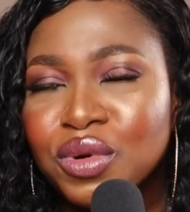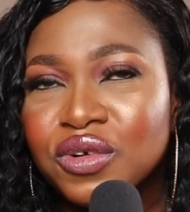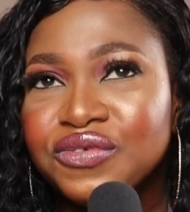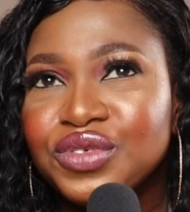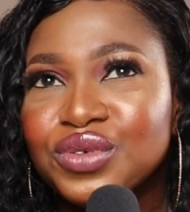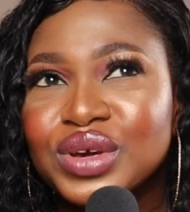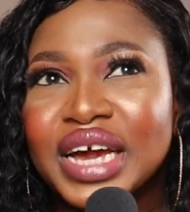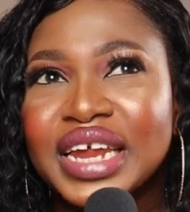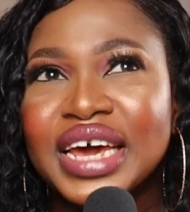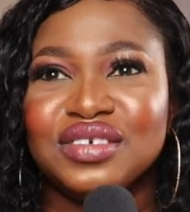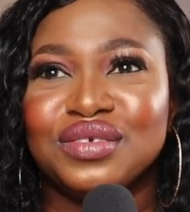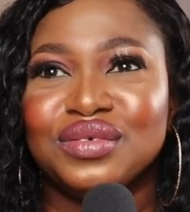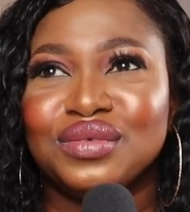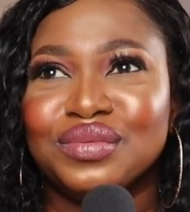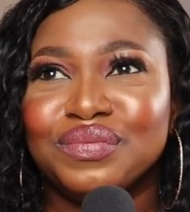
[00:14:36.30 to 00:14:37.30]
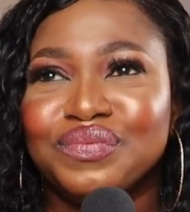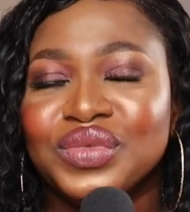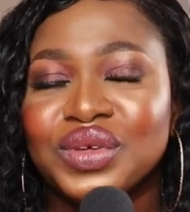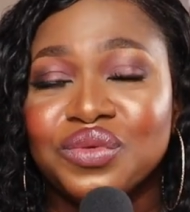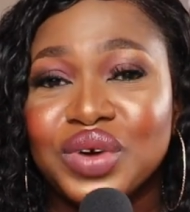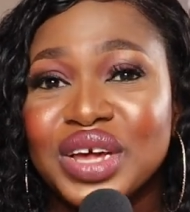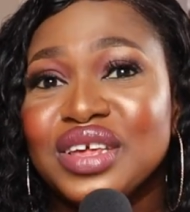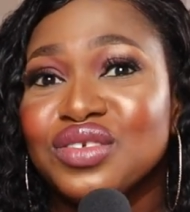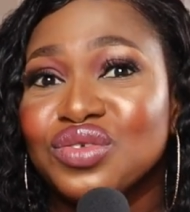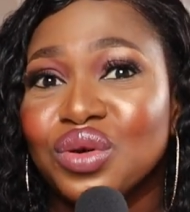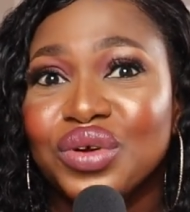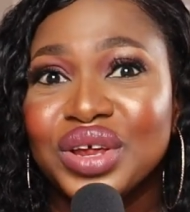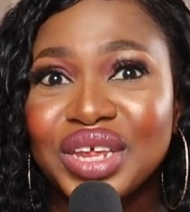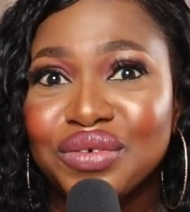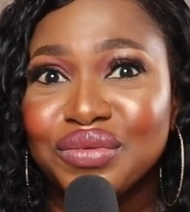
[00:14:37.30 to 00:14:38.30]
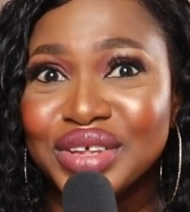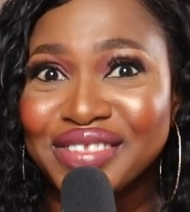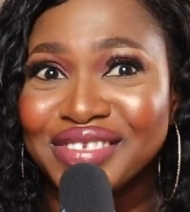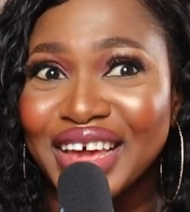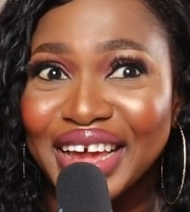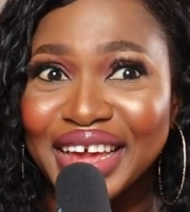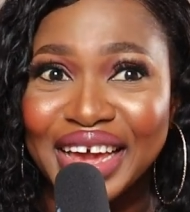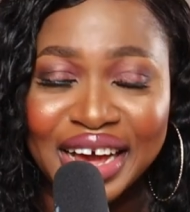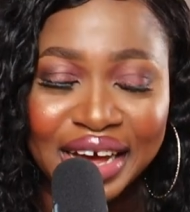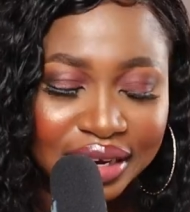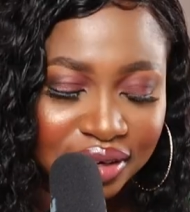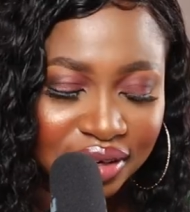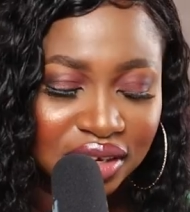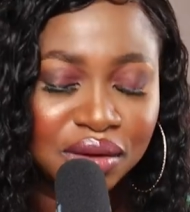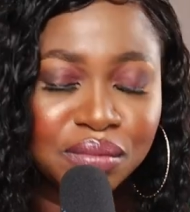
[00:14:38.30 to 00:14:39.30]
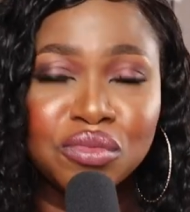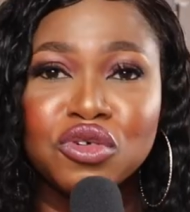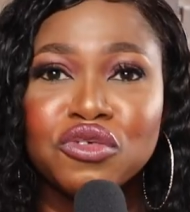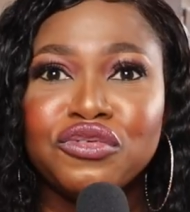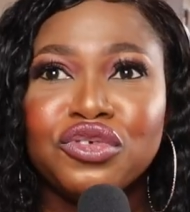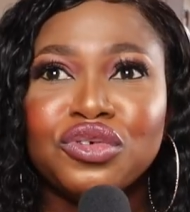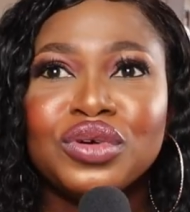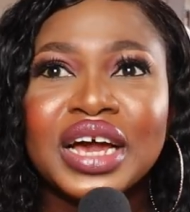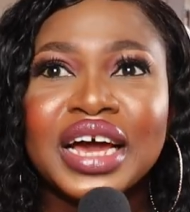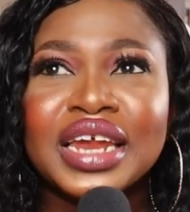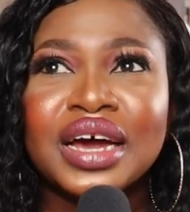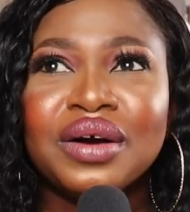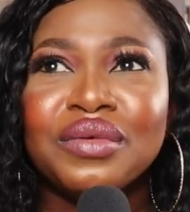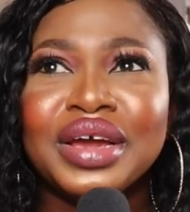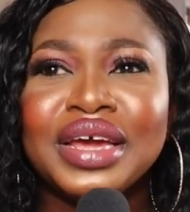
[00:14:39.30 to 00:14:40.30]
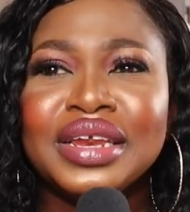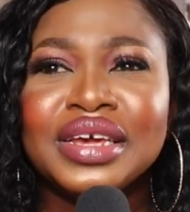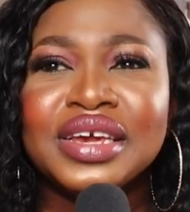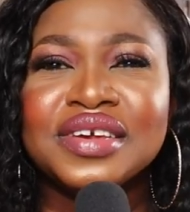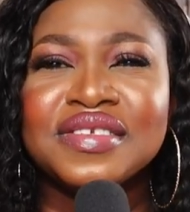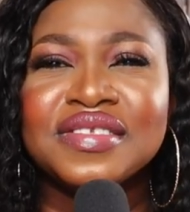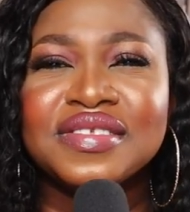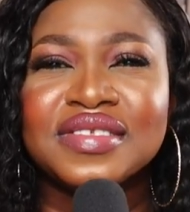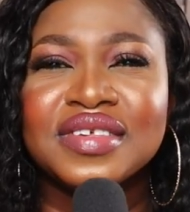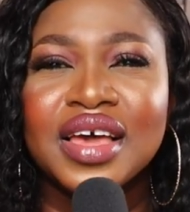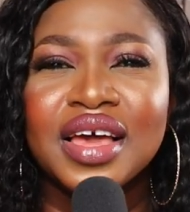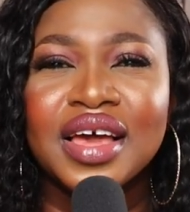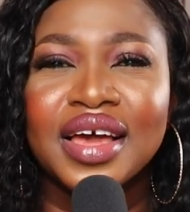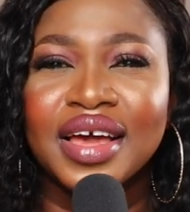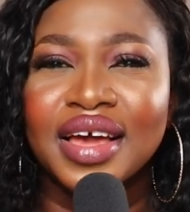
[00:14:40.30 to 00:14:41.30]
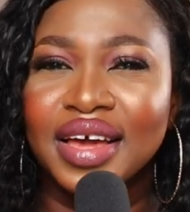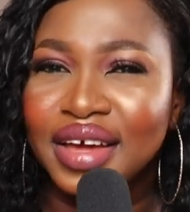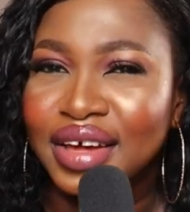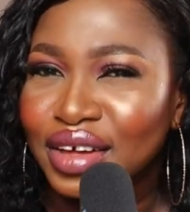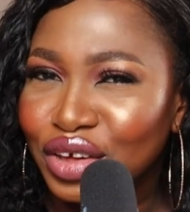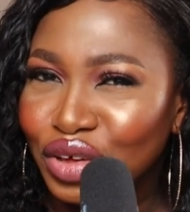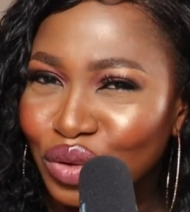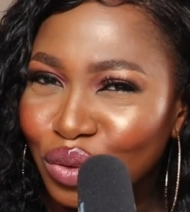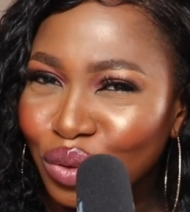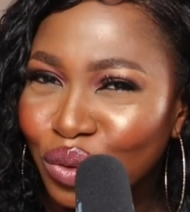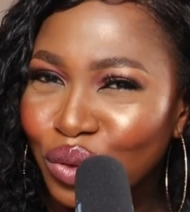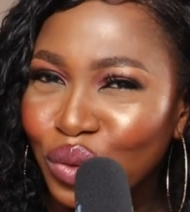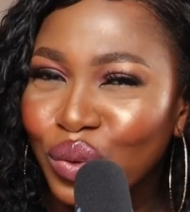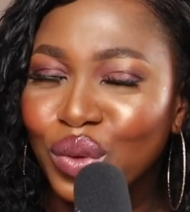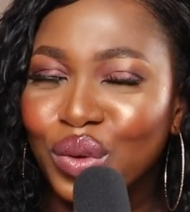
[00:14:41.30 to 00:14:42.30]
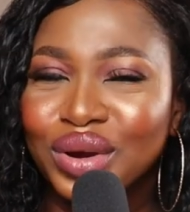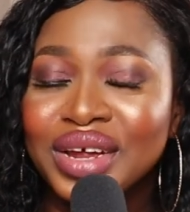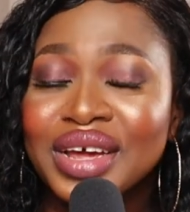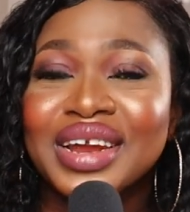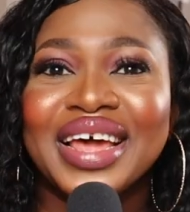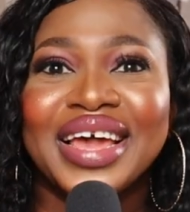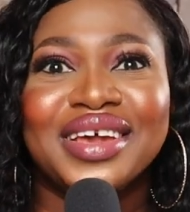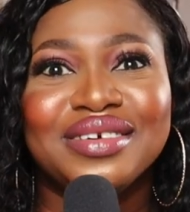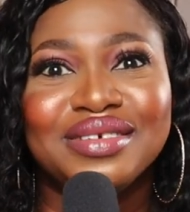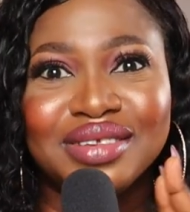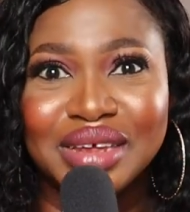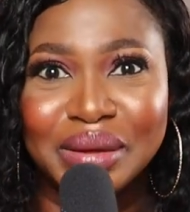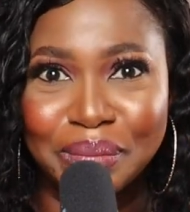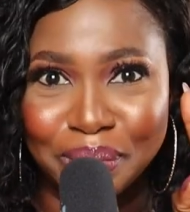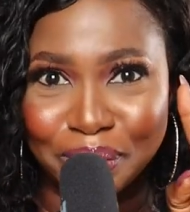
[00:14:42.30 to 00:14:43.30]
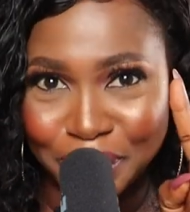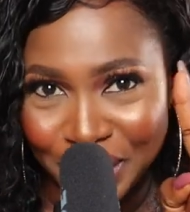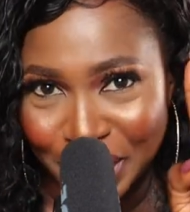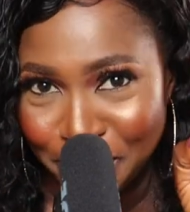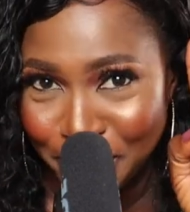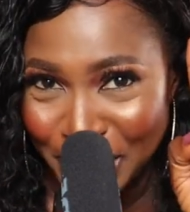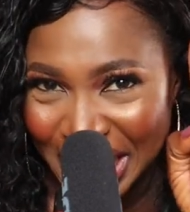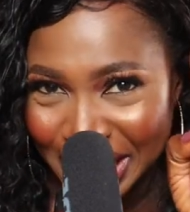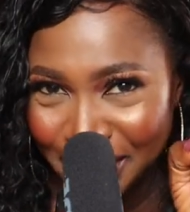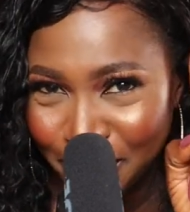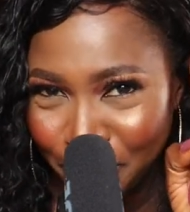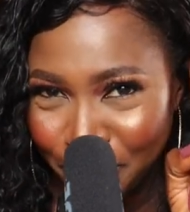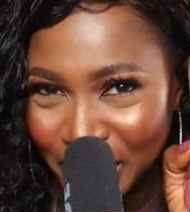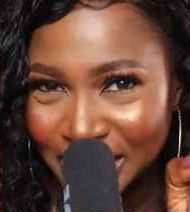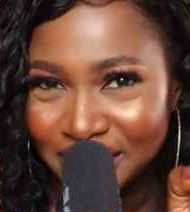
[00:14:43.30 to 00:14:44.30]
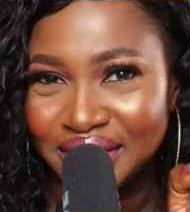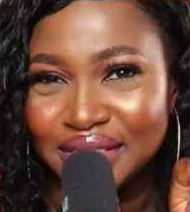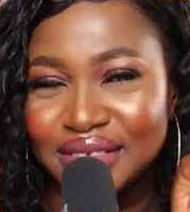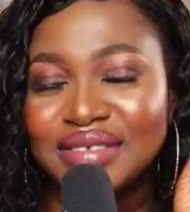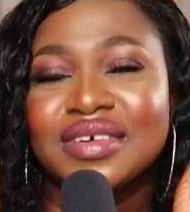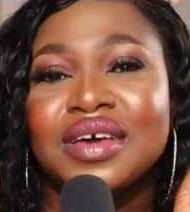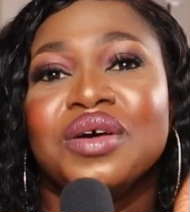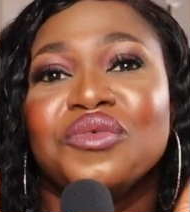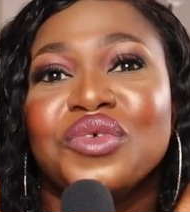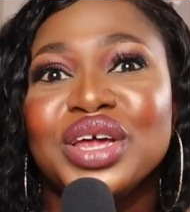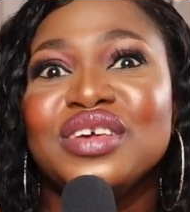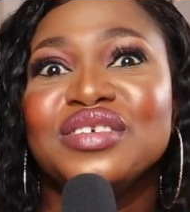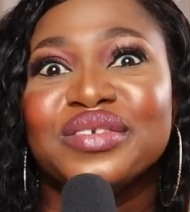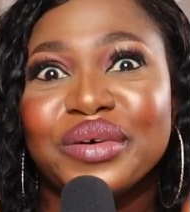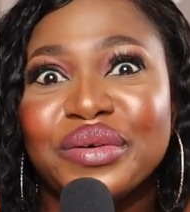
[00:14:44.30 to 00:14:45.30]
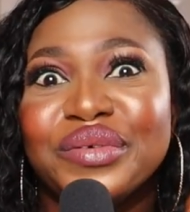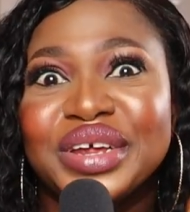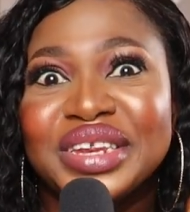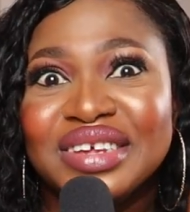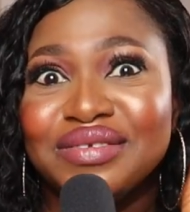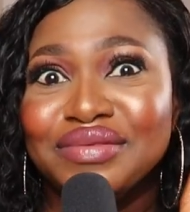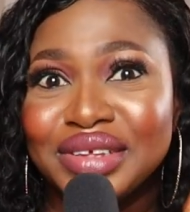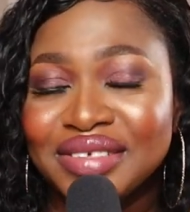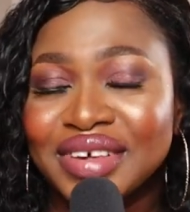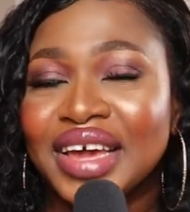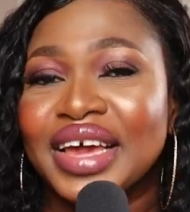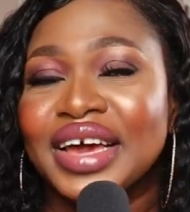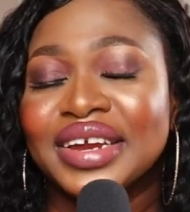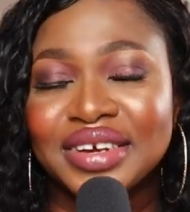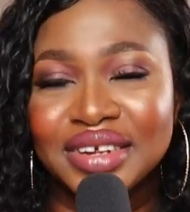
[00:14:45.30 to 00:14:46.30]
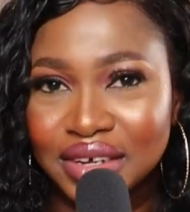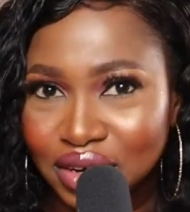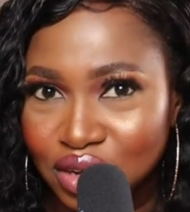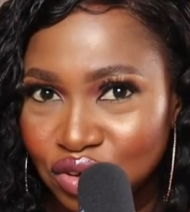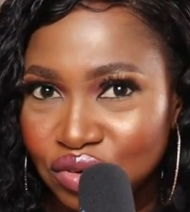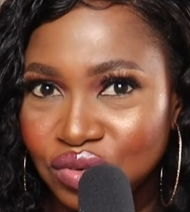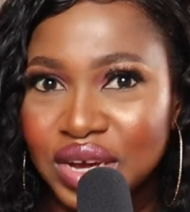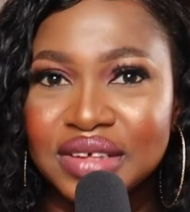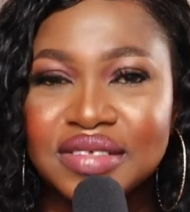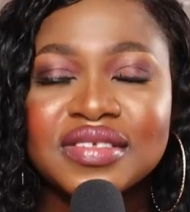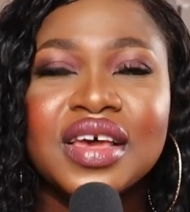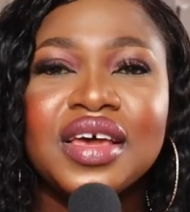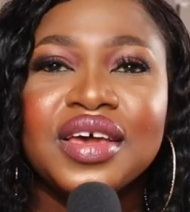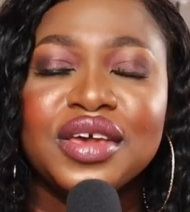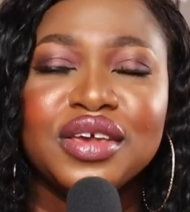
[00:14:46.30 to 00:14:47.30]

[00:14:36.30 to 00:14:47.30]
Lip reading: moved to Ghana when he's already retired. He moved to Ghana when he's, you know, grown, like the main part is when he's already retired in the US.